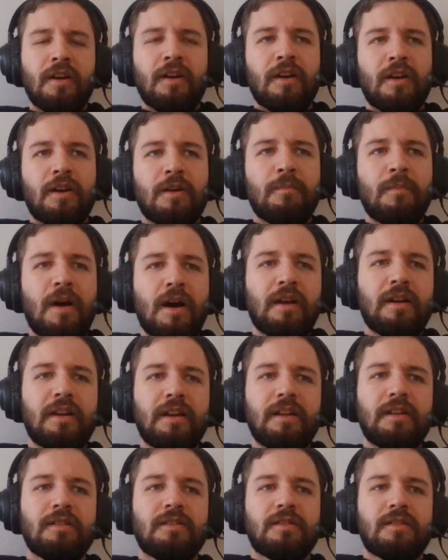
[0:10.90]

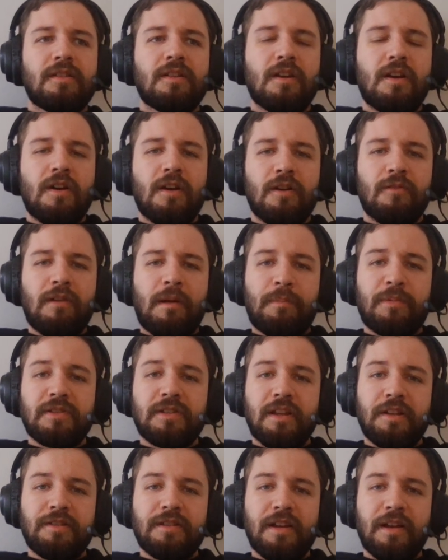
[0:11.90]
Commodities are
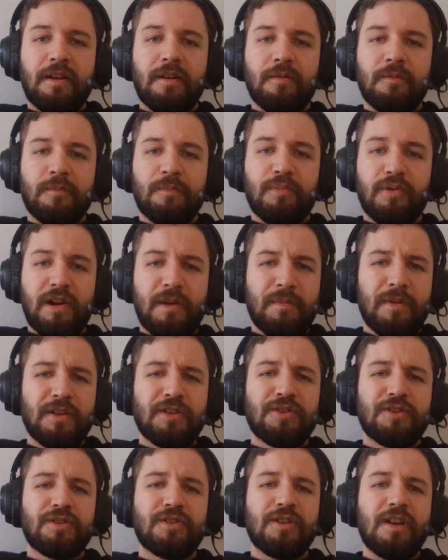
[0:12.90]
representing pretty
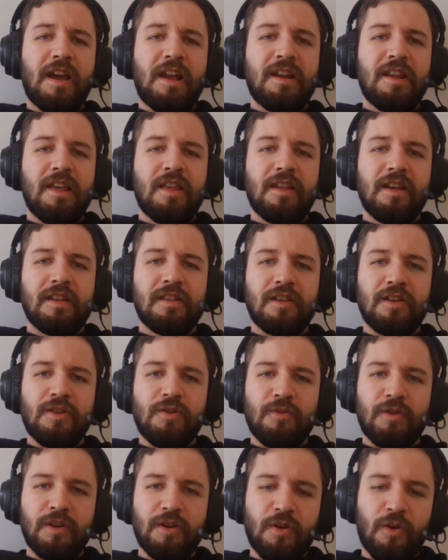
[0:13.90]
much anything that
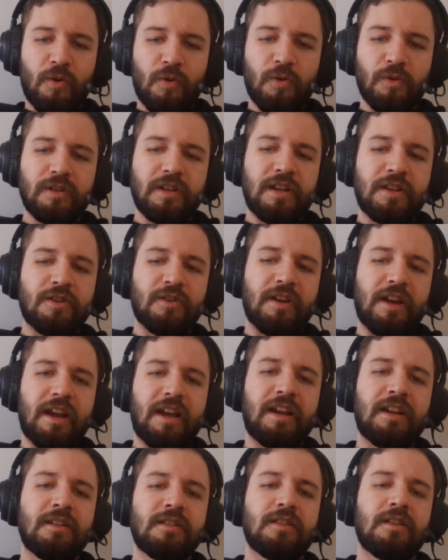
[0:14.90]
you can hold in your
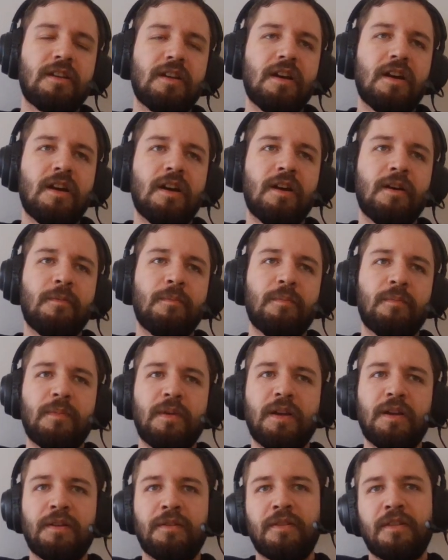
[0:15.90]
hand.
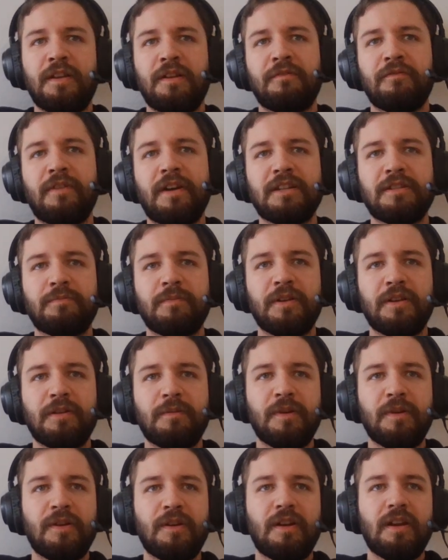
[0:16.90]
The investment
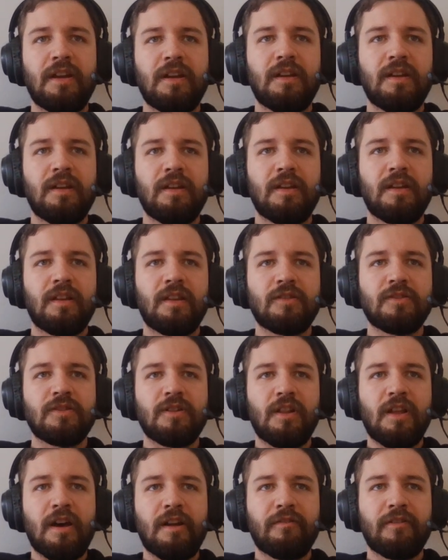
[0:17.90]
community, there's a
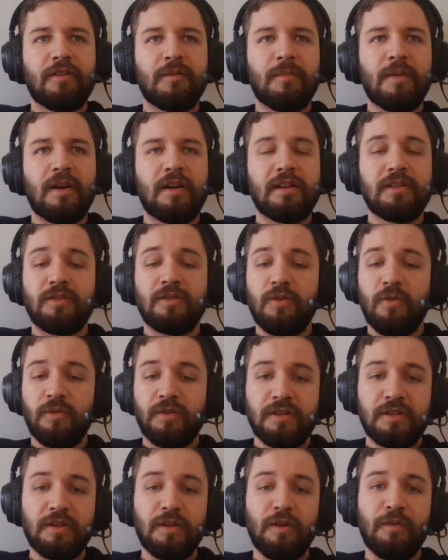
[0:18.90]
lot of commodities.
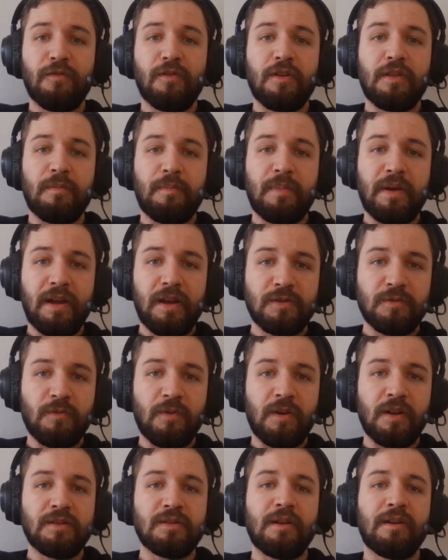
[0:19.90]
Gold and silver are the biggest
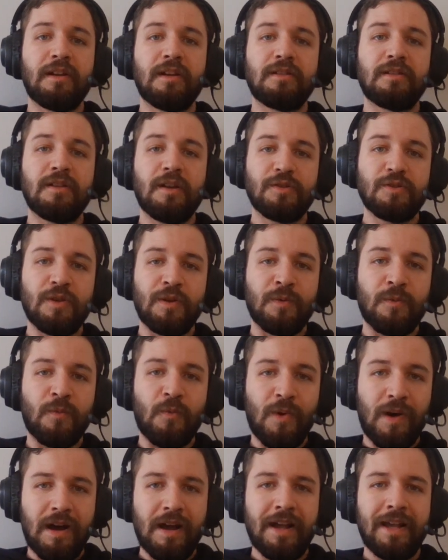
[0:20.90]
ones. I'm going to touch
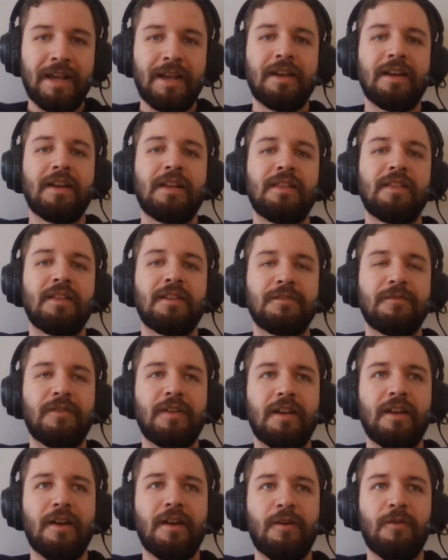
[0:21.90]
on why in this
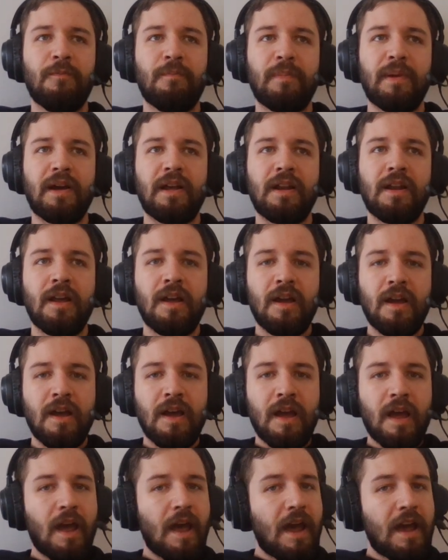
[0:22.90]
video, but
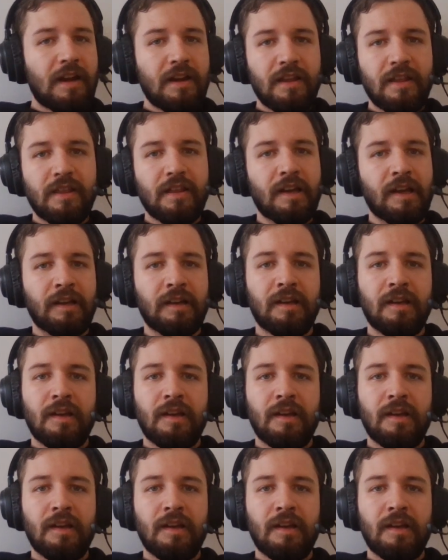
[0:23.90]
anything